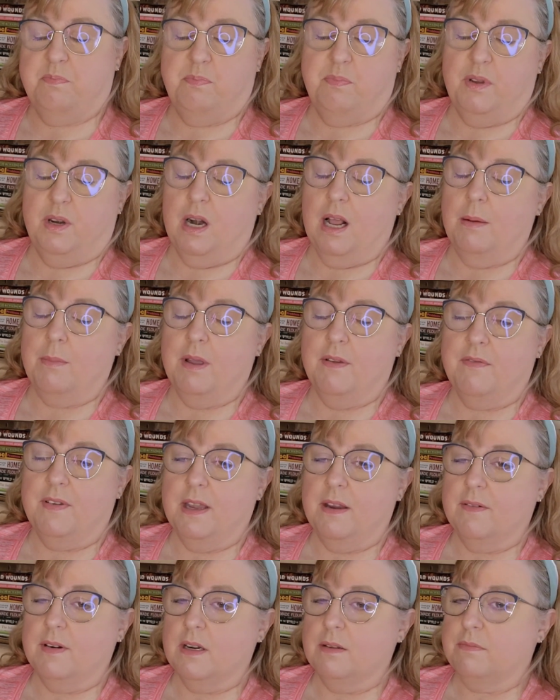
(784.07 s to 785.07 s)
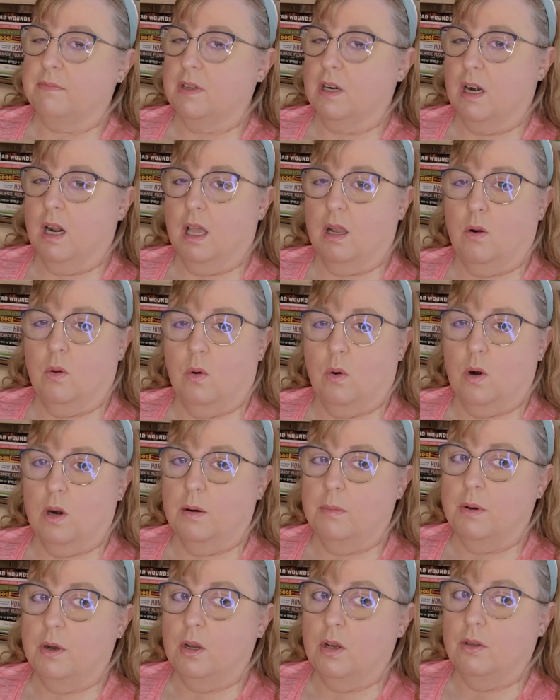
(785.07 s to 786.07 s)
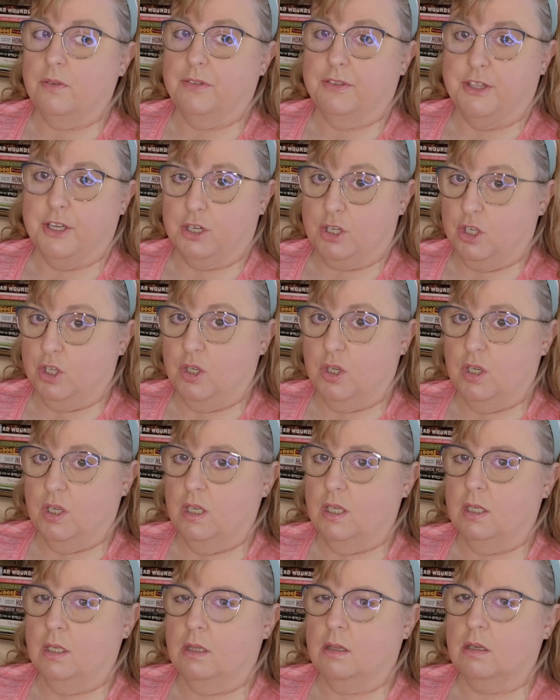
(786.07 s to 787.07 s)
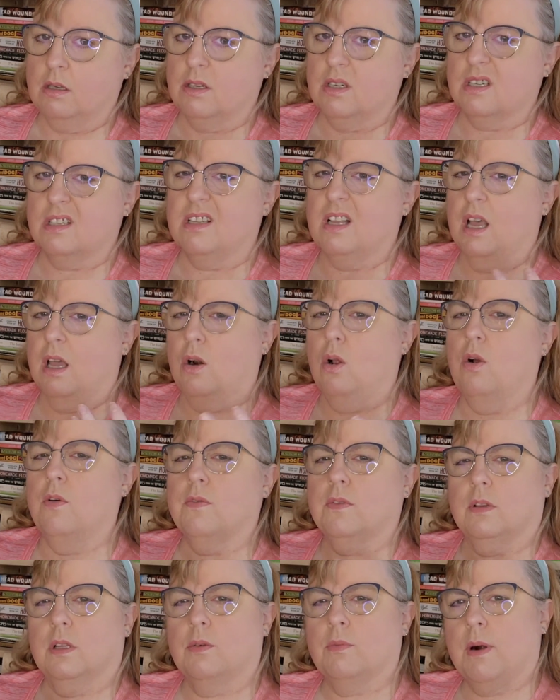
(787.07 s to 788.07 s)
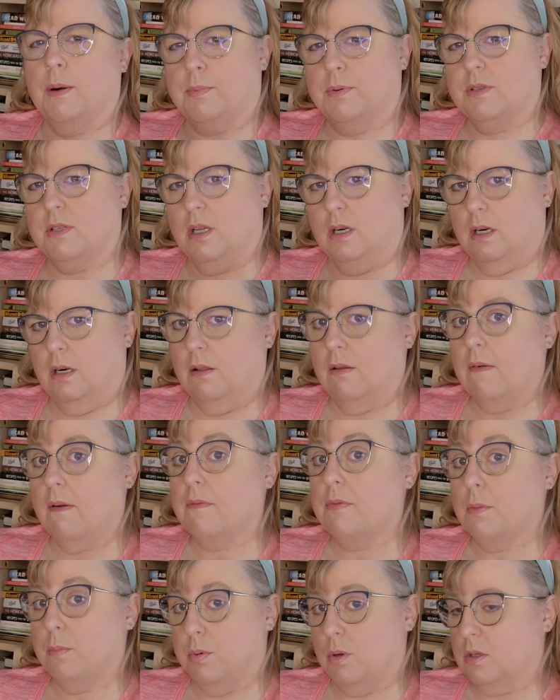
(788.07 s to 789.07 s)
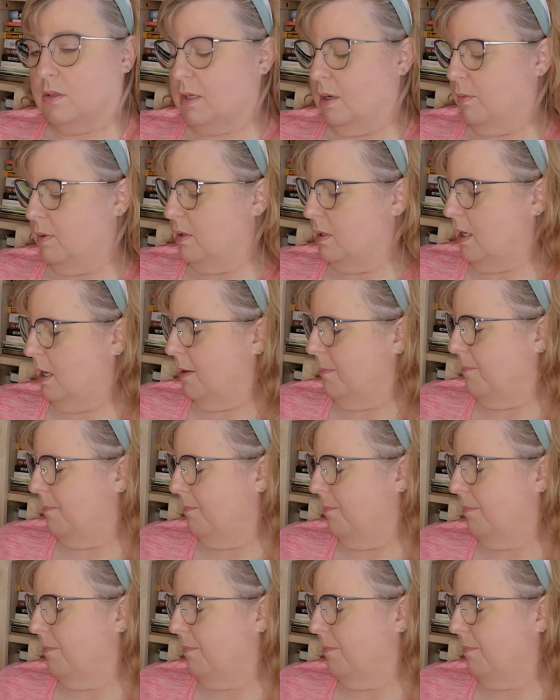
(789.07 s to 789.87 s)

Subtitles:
not my favorite. They're not horrible. They're good. They're just not overly representative of the books, I would say.